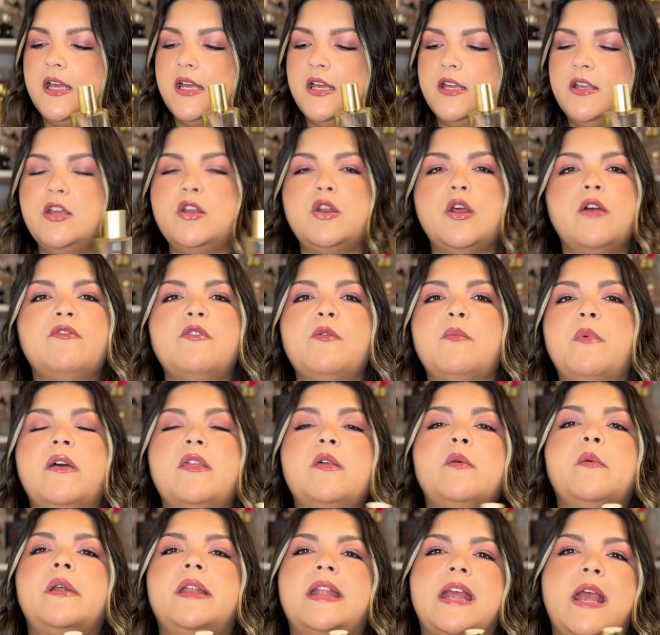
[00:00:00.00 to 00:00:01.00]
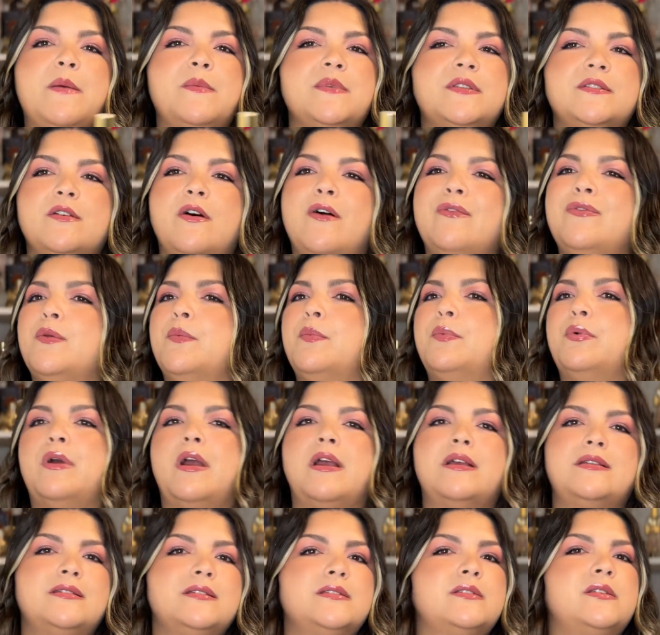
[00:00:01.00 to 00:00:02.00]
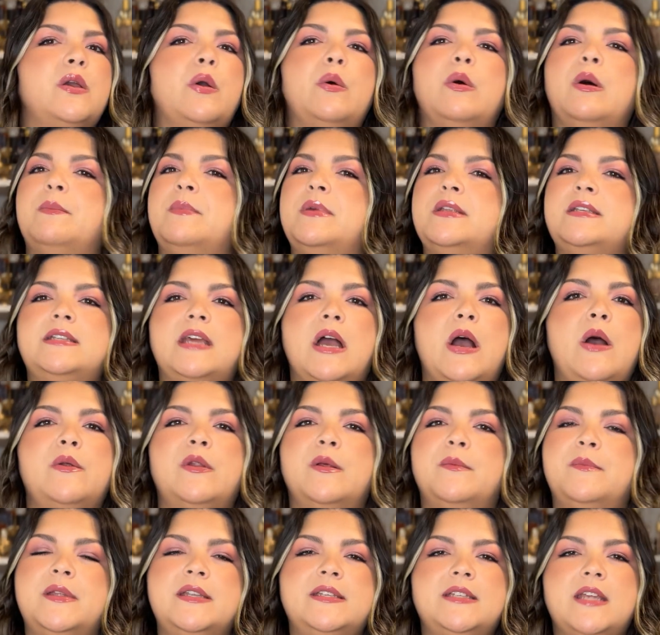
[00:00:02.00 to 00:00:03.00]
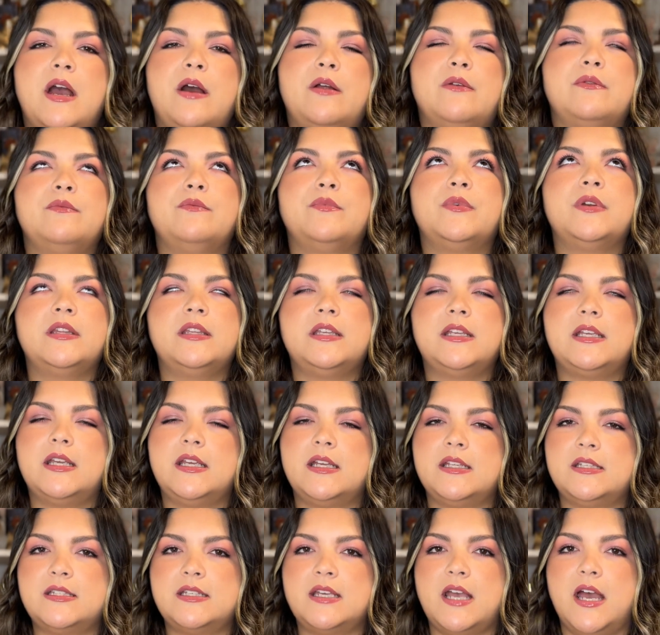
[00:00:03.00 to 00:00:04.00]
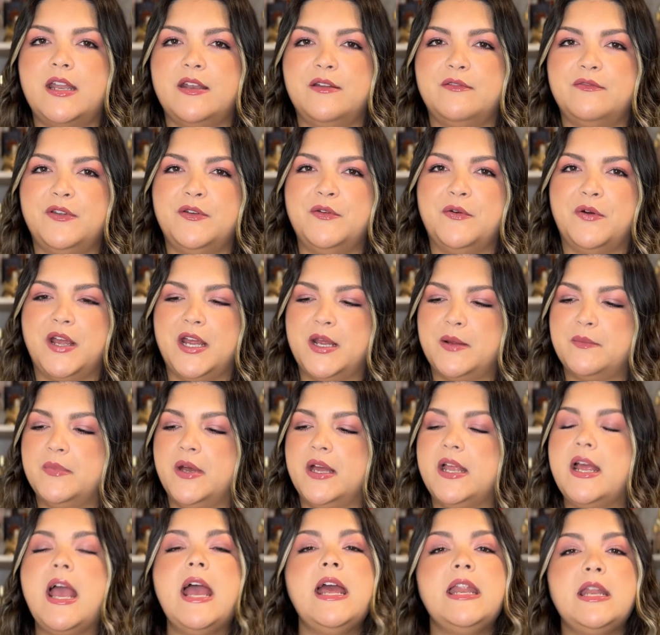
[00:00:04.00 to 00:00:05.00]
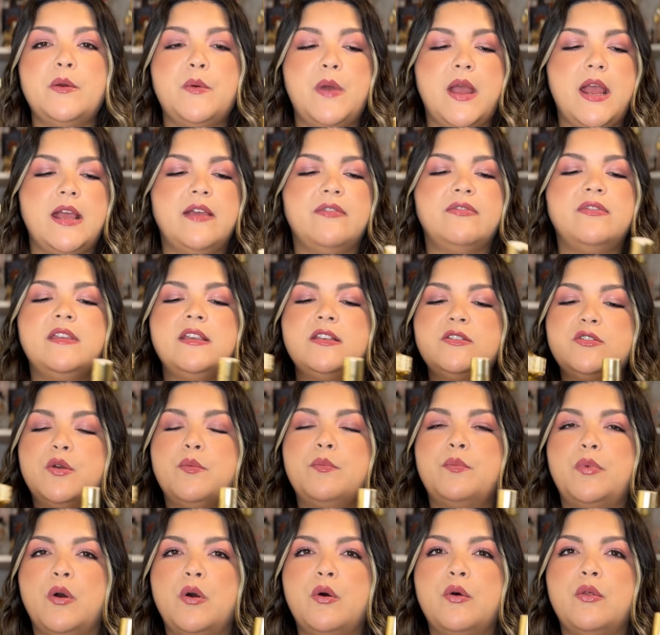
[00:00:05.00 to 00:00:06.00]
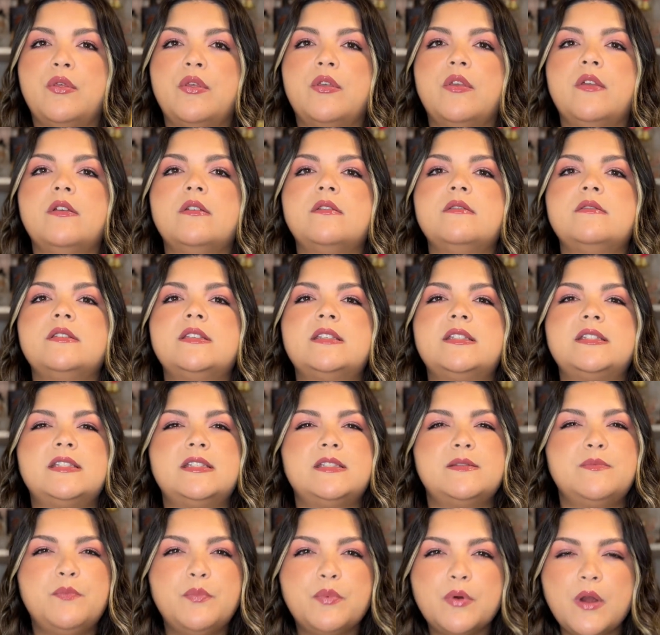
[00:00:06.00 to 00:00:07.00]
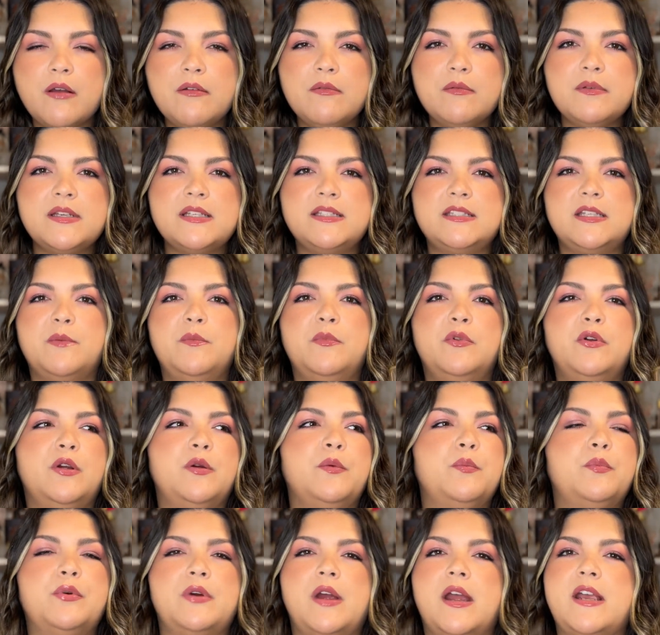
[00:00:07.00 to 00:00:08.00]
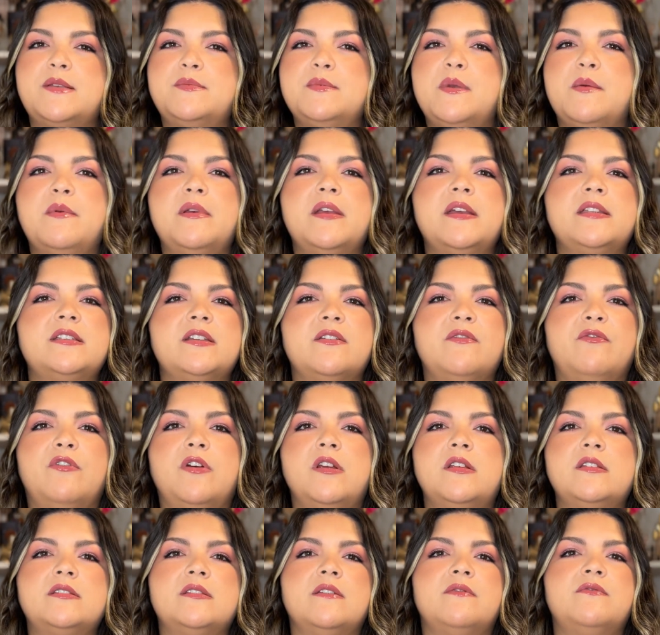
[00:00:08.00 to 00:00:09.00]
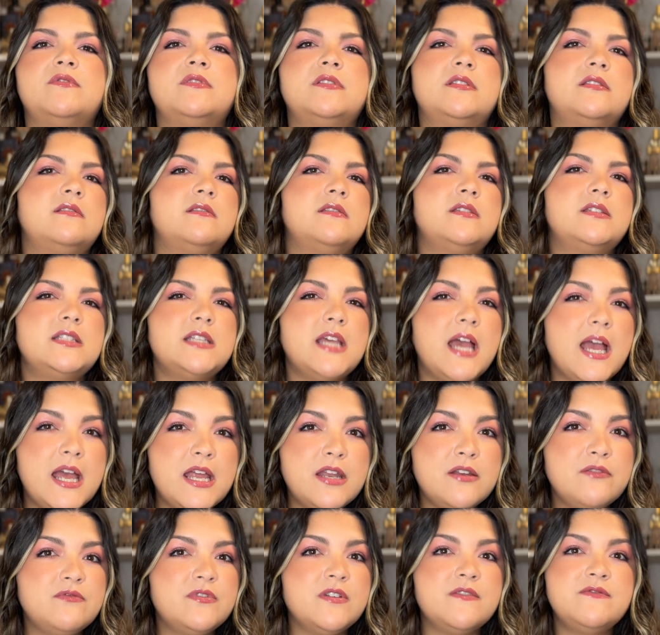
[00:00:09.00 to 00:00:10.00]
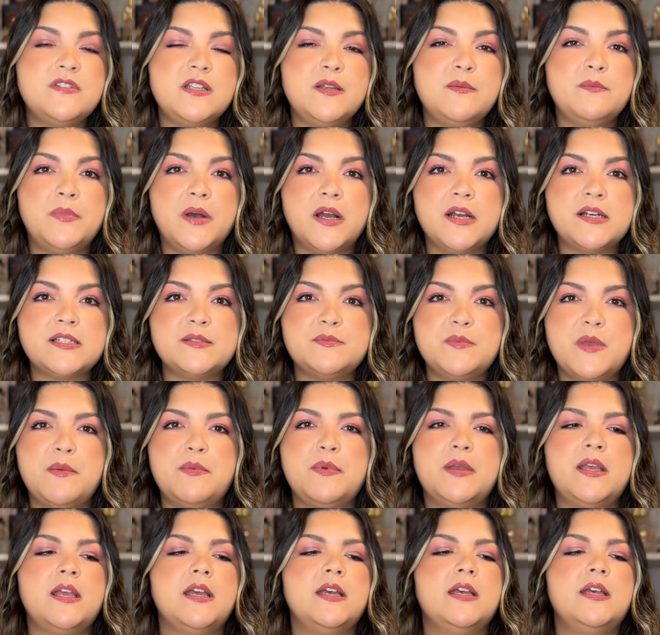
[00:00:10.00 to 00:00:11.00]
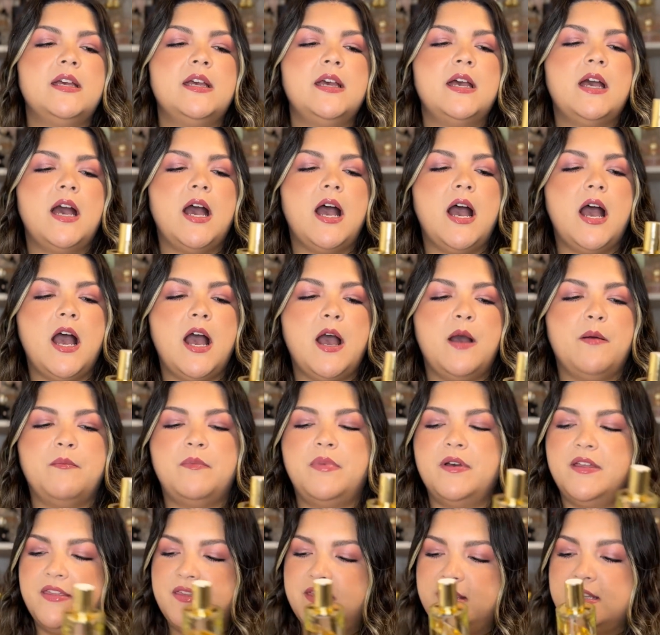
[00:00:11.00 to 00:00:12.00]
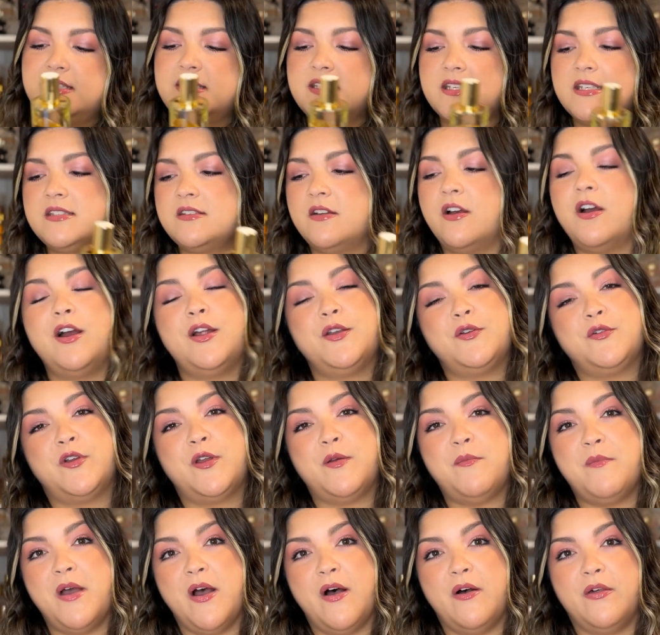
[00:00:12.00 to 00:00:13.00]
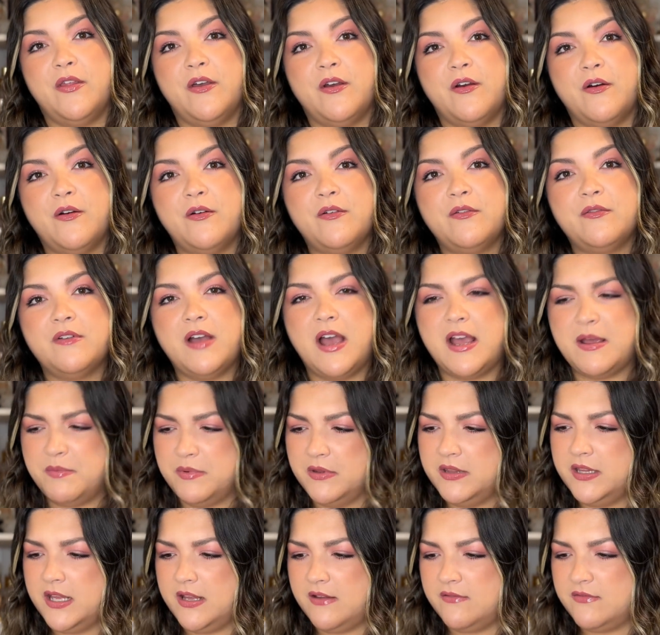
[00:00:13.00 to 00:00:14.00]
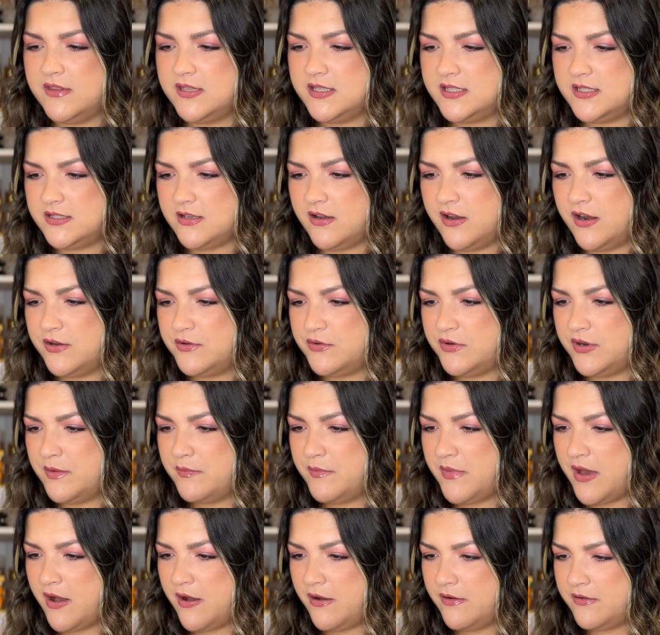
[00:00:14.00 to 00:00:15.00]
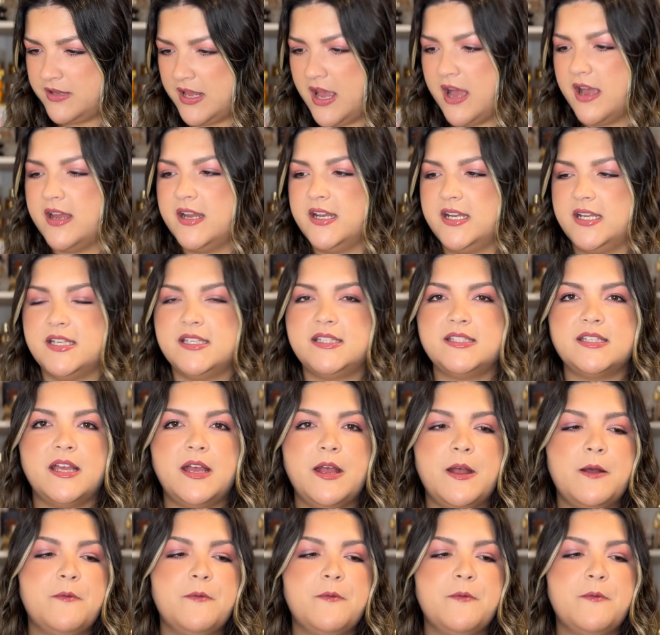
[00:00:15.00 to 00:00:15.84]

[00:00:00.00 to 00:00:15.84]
if you buy them on Amazon, the prices go up and down, up and down. Really, it's kind of annoying. But anyway, these are both probably similar in price, maybe a difference of 10, 15 bucks maybe. But this is 100 ml though. I believe this is 100 ml. Yeah, it is.